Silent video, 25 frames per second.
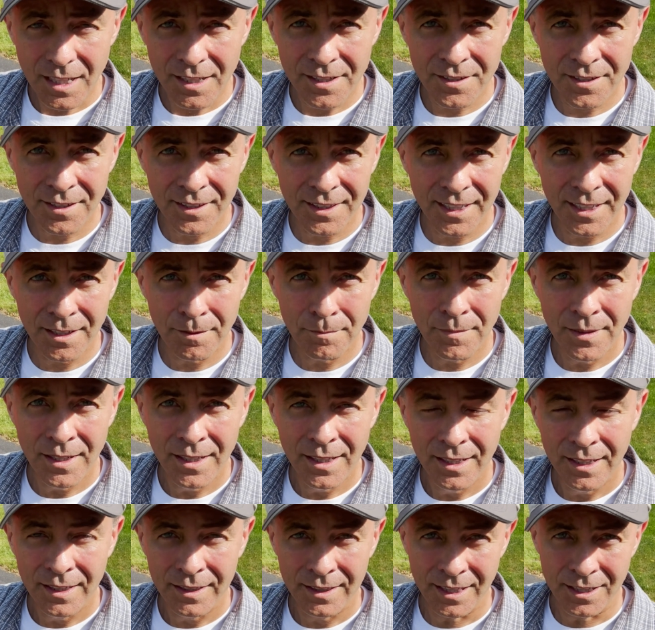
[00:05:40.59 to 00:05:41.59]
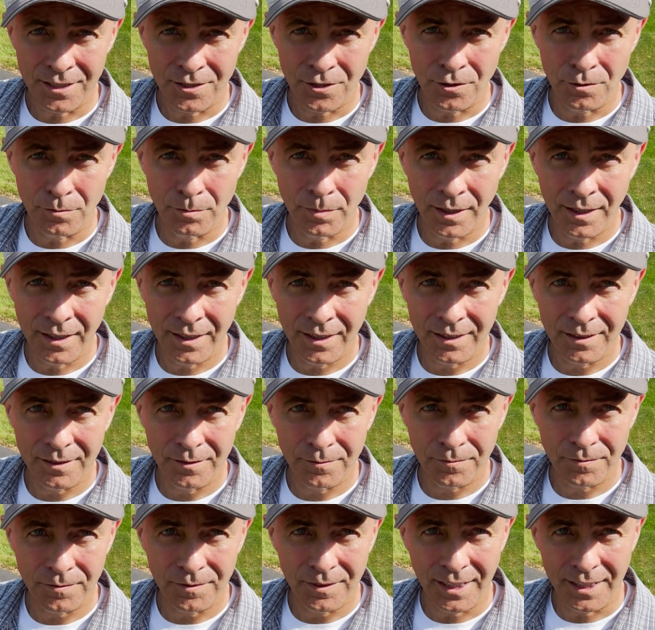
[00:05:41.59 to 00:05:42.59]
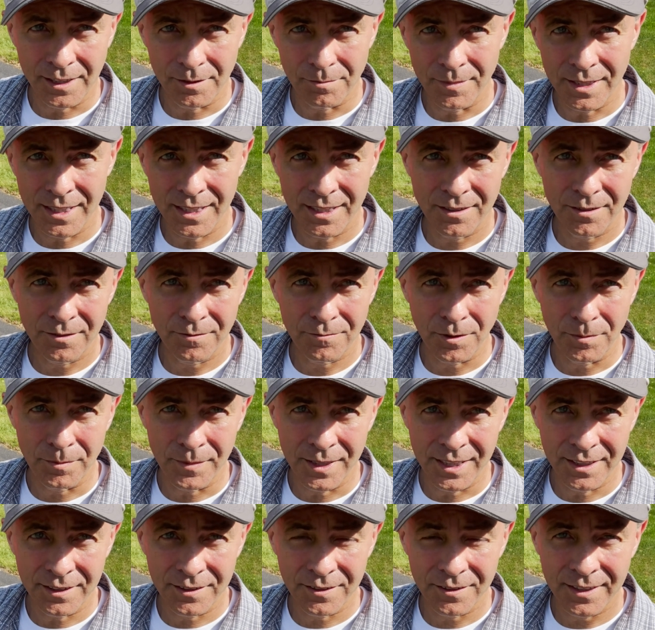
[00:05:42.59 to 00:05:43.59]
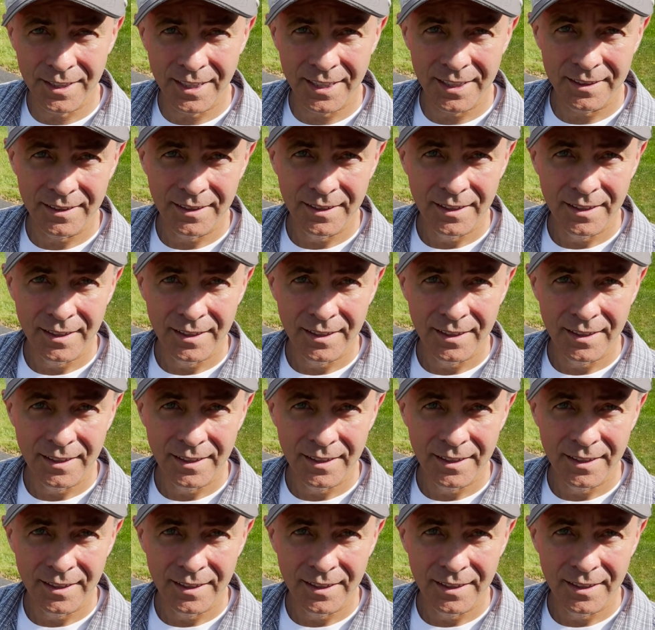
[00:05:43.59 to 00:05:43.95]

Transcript: to them that you bought, like me, from the internet,